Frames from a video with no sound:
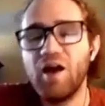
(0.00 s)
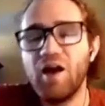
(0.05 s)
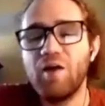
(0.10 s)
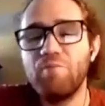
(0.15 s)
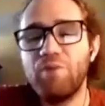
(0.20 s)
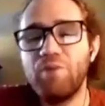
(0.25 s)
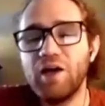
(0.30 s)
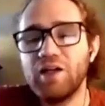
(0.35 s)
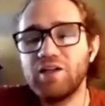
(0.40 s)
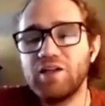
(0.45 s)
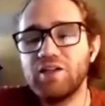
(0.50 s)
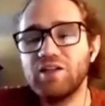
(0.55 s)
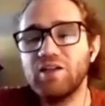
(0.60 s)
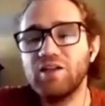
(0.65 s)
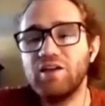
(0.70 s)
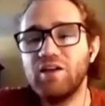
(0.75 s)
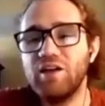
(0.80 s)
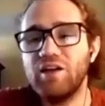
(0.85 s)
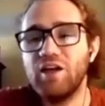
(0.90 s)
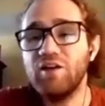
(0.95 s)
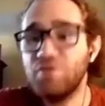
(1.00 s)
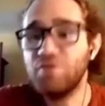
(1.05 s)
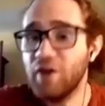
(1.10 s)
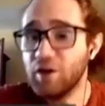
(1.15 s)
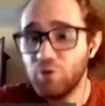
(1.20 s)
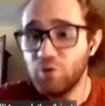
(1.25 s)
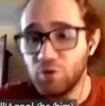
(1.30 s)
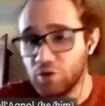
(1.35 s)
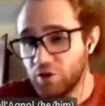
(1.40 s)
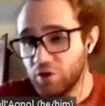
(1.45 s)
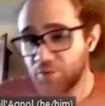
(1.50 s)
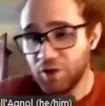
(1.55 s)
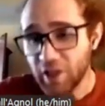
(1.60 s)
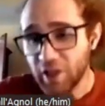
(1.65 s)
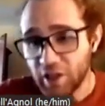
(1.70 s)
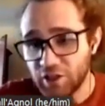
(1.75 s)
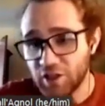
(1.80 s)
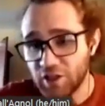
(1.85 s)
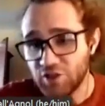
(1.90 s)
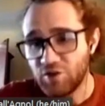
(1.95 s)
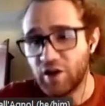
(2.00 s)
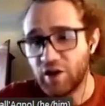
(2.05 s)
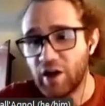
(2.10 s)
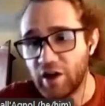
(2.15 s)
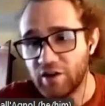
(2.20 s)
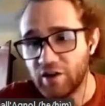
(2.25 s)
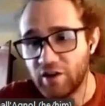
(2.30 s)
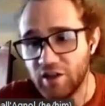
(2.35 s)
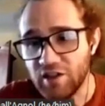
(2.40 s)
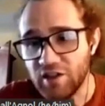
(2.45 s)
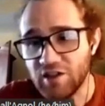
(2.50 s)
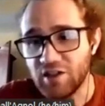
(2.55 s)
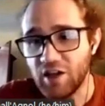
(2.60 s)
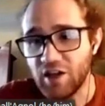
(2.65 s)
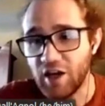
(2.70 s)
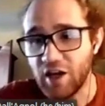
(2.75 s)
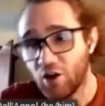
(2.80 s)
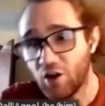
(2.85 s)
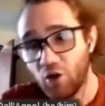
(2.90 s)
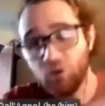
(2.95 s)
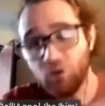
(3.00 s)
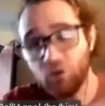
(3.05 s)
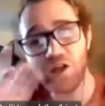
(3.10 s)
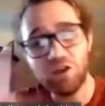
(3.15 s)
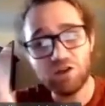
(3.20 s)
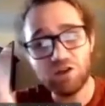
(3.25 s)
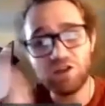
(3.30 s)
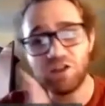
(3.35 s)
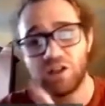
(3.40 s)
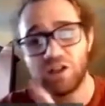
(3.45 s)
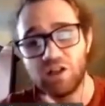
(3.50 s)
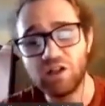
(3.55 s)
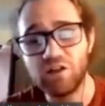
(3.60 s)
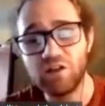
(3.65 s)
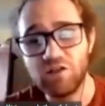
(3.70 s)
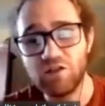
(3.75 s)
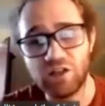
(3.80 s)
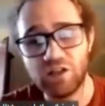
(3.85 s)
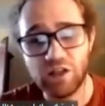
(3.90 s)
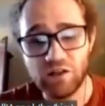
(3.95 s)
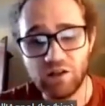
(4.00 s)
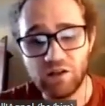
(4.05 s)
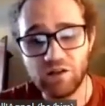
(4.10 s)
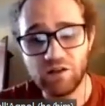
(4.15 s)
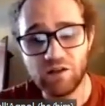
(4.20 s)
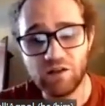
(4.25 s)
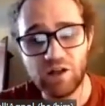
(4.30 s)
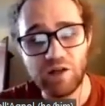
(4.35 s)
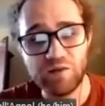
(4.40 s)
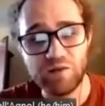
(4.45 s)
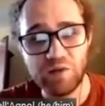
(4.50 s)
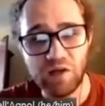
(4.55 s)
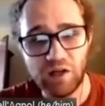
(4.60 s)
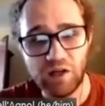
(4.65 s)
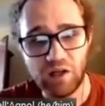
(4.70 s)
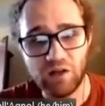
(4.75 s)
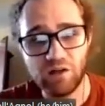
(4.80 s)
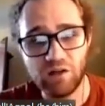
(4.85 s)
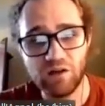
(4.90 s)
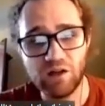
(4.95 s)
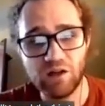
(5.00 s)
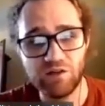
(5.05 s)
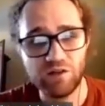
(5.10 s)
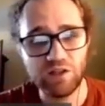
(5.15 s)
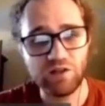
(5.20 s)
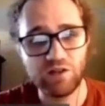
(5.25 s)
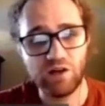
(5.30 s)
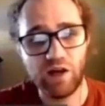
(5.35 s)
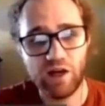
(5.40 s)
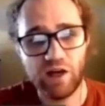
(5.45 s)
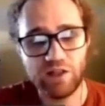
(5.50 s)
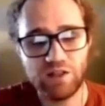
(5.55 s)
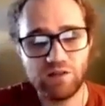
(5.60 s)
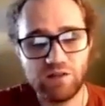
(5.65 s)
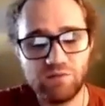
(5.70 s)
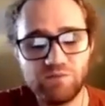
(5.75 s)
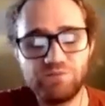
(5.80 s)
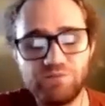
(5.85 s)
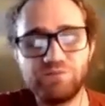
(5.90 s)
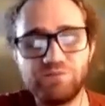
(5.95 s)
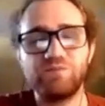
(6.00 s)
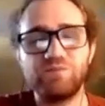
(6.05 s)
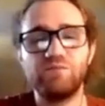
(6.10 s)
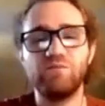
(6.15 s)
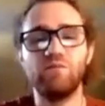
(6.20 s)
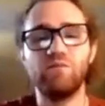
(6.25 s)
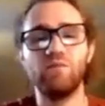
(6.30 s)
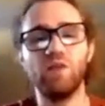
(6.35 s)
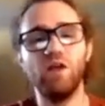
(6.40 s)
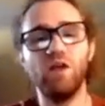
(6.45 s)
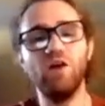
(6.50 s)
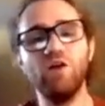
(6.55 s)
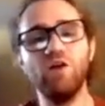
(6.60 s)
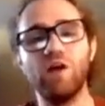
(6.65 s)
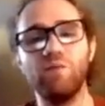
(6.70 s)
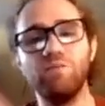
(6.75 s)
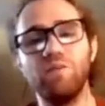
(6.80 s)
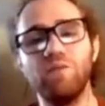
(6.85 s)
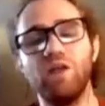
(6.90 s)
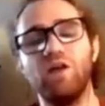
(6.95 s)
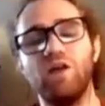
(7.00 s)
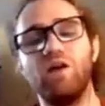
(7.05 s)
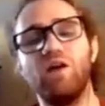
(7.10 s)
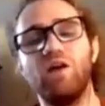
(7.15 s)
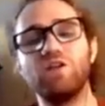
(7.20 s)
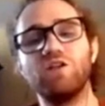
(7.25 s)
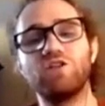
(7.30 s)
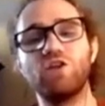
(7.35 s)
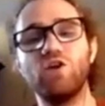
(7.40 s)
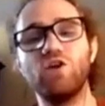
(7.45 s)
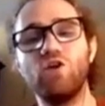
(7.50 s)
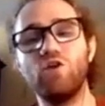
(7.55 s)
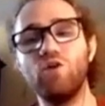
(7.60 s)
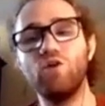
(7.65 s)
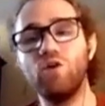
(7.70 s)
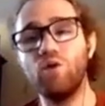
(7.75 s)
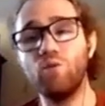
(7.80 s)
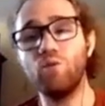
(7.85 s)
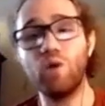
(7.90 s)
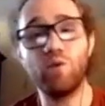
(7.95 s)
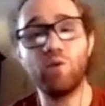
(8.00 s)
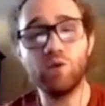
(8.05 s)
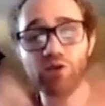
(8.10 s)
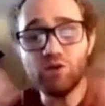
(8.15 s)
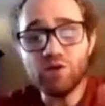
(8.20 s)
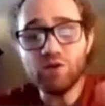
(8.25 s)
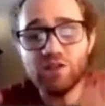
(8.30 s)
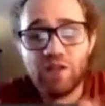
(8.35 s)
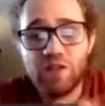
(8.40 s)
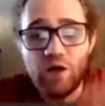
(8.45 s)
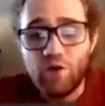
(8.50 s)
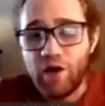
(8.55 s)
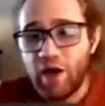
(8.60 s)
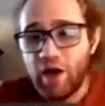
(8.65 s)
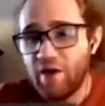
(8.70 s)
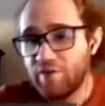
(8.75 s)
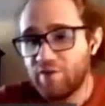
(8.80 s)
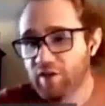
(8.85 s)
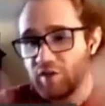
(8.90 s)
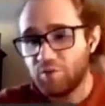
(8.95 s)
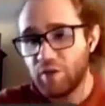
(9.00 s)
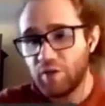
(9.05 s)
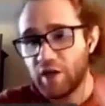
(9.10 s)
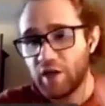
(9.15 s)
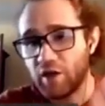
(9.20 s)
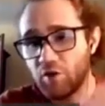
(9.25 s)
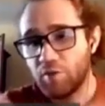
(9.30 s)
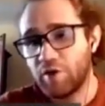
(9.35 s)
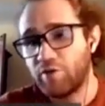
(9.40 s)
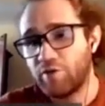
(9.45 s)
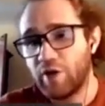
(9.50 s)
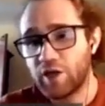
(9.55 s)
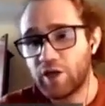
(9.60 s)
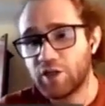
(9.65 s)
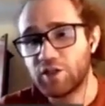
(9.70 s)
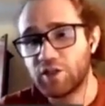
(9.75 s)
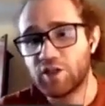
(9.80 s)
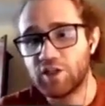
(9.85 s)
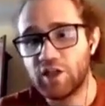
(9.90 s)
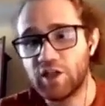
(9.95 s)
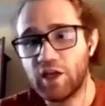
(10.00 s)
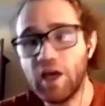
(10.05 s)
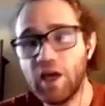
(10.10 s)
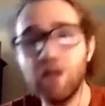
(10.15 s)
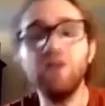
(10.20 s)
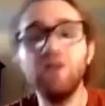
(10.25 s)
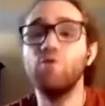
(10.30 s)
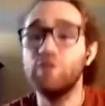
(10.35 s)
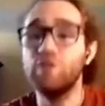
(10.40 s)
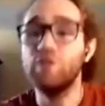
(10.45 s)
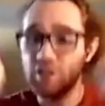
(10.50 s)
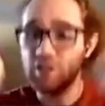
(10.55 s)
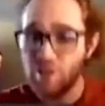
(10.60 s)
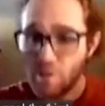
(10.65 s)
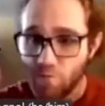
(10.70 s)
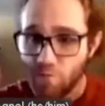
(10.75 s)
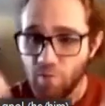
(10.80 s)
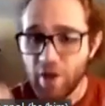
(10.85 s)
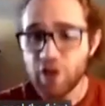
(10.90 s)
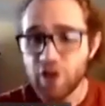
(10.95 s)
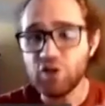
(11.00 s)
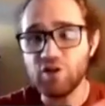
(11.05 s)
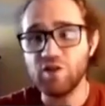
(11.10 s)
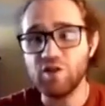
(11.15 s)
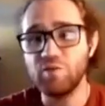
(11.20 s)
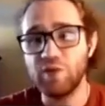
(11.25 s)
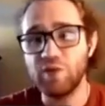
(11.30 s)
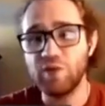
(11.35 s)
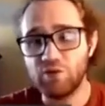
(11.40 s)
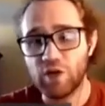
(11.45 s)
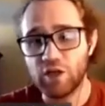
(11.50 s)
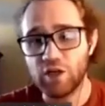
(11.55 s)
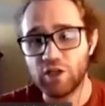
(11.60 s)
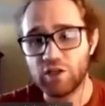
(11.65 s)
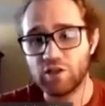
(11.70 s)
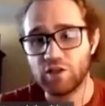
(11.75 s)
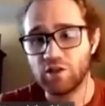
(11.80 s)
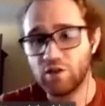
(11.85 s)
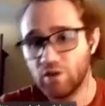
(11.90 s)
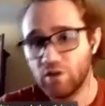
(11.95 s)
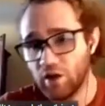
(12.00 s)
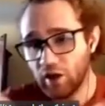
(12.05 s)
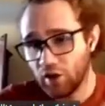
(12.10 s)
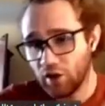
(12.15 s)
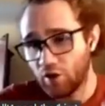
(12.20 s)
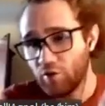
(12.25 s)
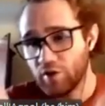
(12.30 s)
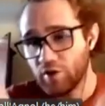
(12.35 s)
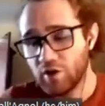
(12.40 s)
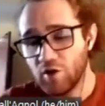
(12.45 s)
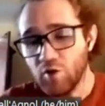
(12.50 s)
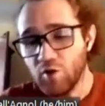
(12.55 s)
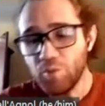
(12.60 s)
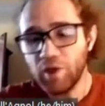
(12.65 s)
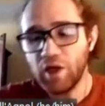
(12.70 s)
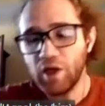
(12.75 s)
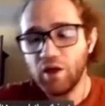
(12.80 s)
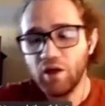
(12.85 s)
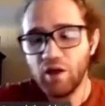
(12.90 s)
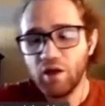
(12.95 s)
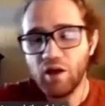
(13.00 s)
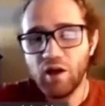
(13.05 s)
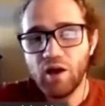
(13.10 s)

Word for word: But in fact, we'll completely disregard this and only use the internal state that the collapse binding adversary has. Okay, so what we'll do is now we have this bit and opening registers again, which is measure the bit register along with an opening.